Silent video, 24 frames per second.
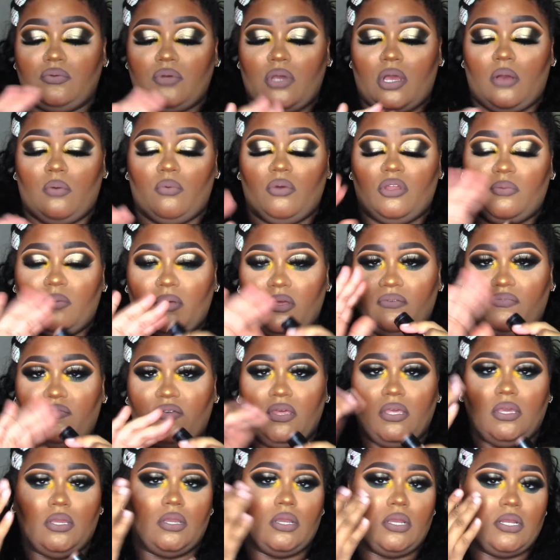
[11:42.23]
with my
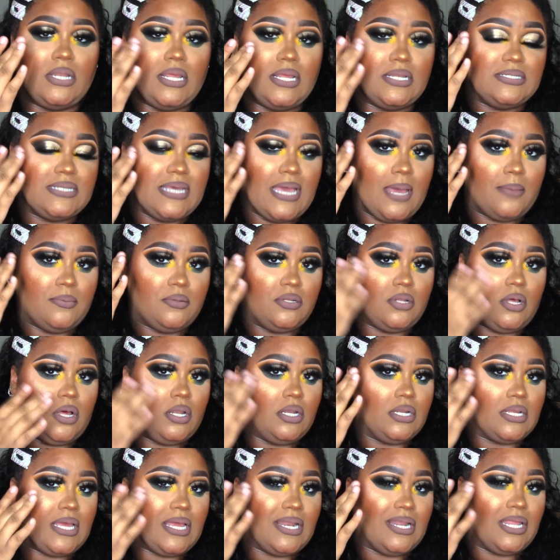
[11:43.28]
finger, and I dabbed it on
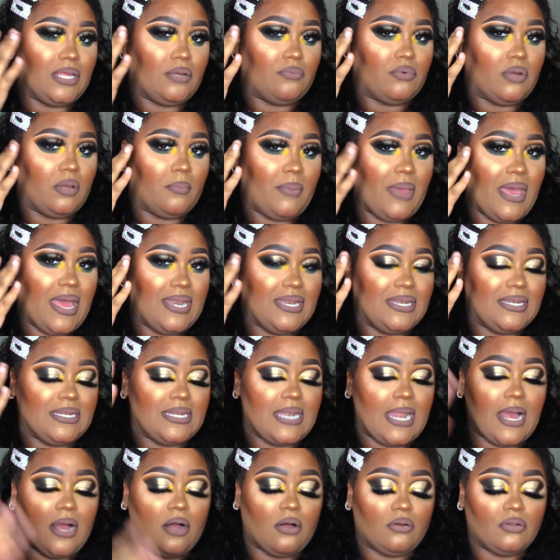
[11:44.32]
and kind of like patted it
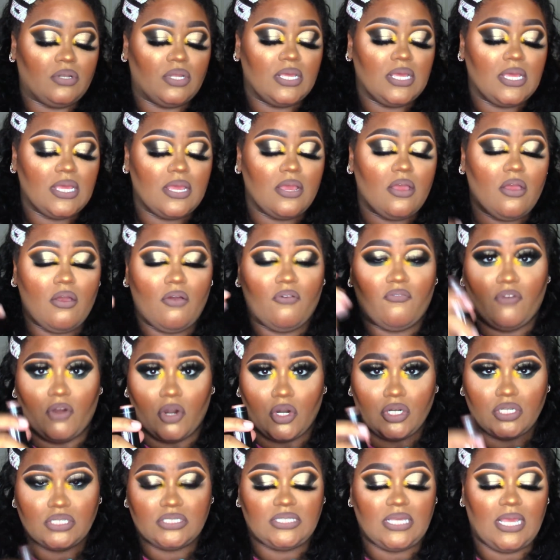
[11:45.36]
out
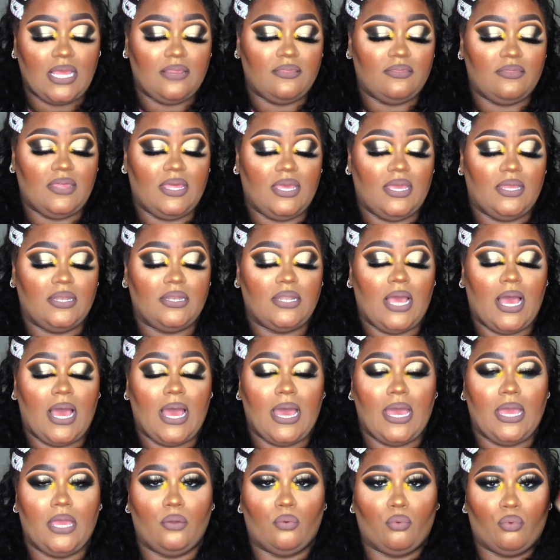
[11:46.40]
first, and then
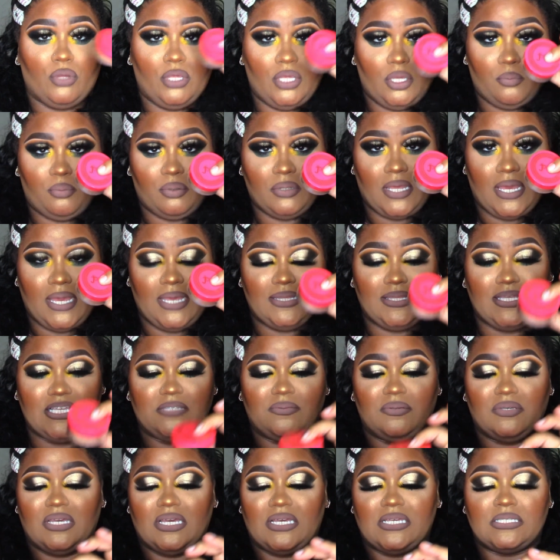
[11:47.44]
I reapplied this
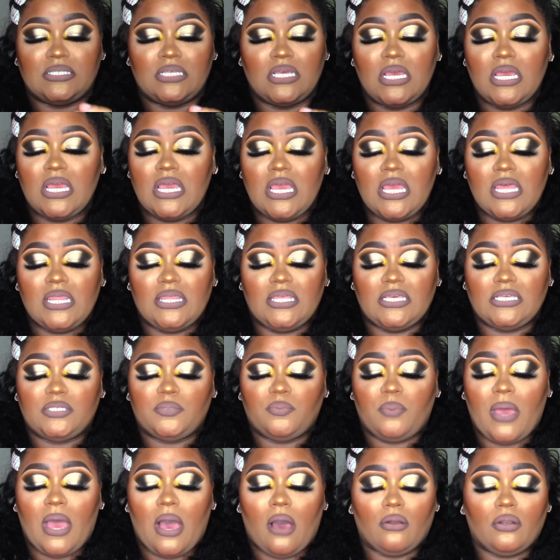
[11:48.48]
because this
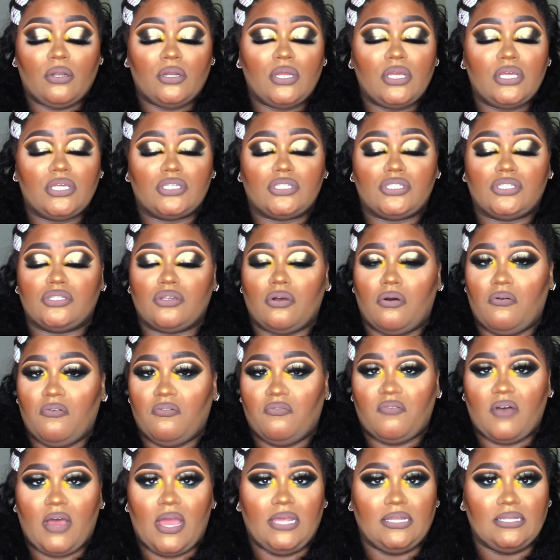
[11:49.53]
powder is so
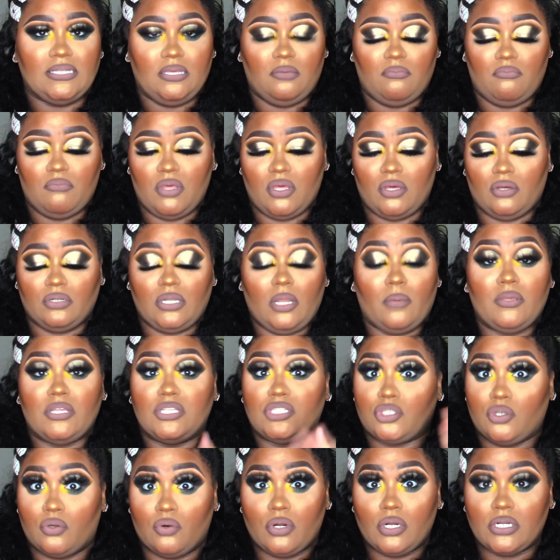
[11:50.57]
finely milled. I mean, it's
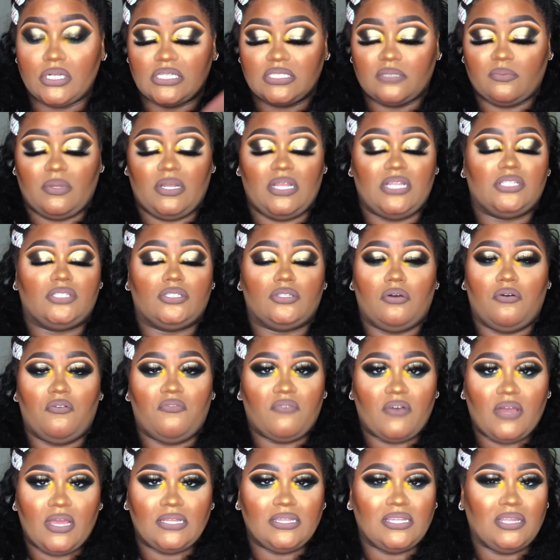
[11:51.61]
gorgeous, but it's so
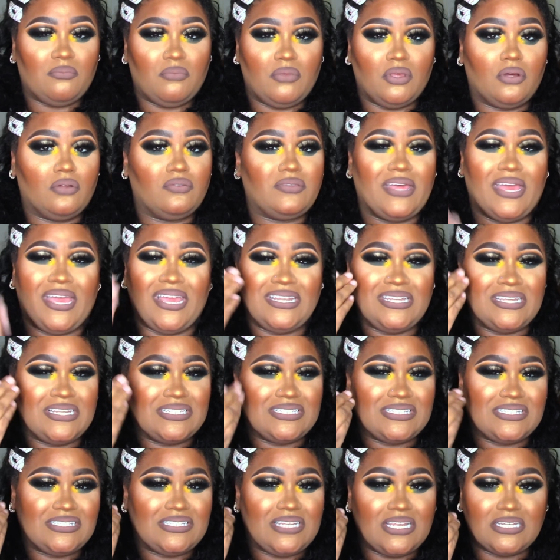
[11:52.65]
finely milled that it didn't
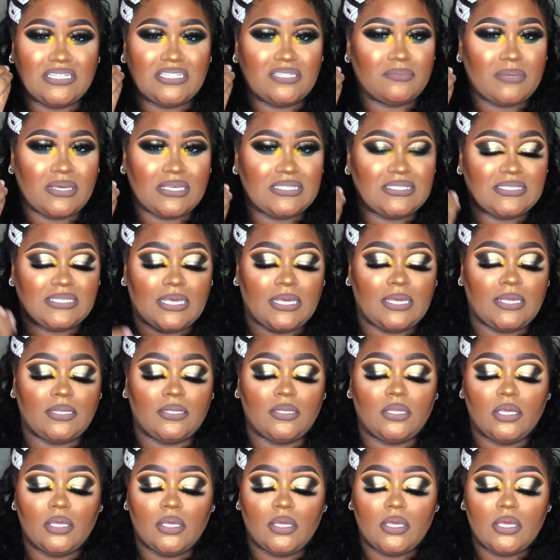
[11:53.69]
stick to my skin.
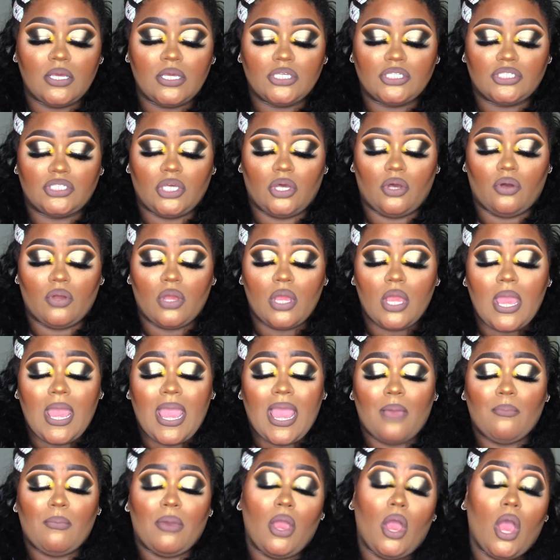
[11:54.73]
So,
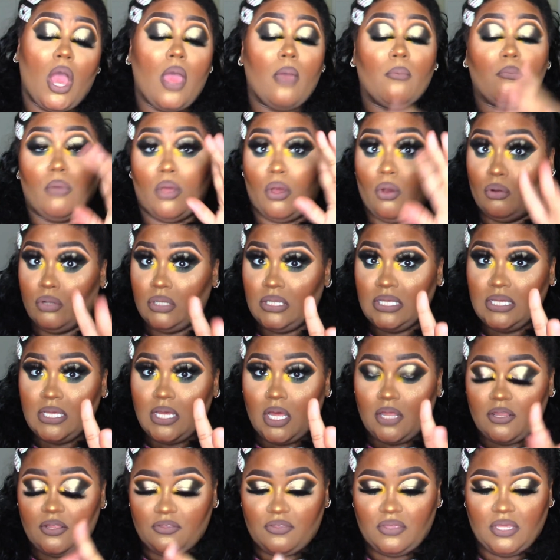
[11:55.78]
and my only
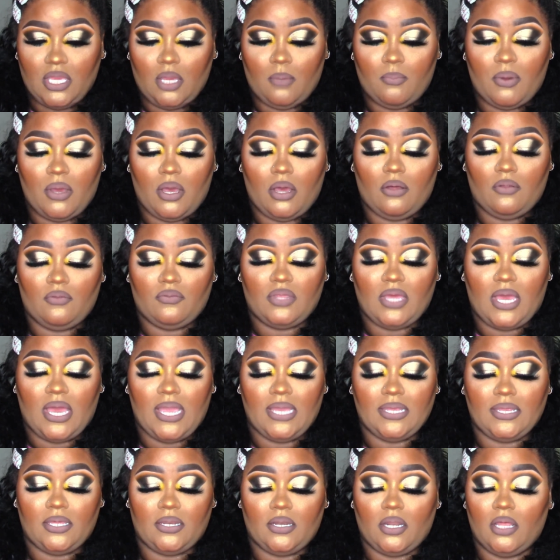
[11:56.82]
other thing about the
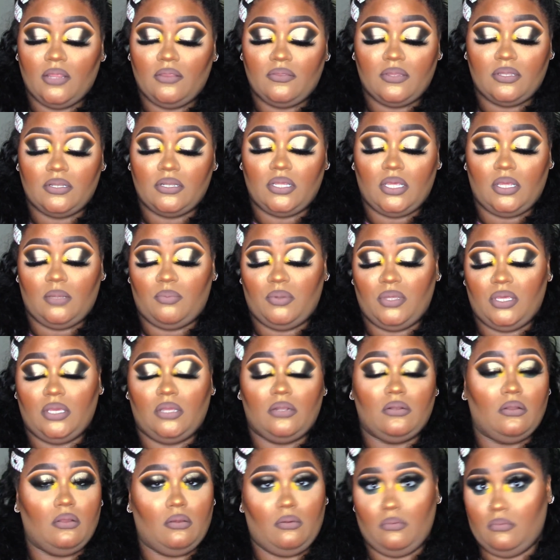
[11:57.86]
highlighter, other than it
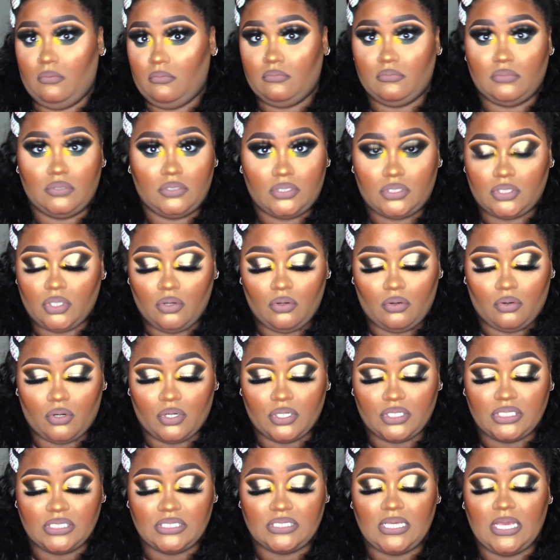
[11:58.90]
being so
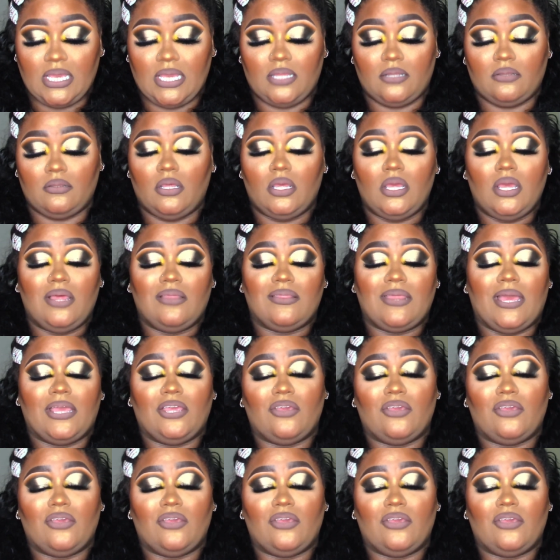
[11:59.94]
gorgeous and that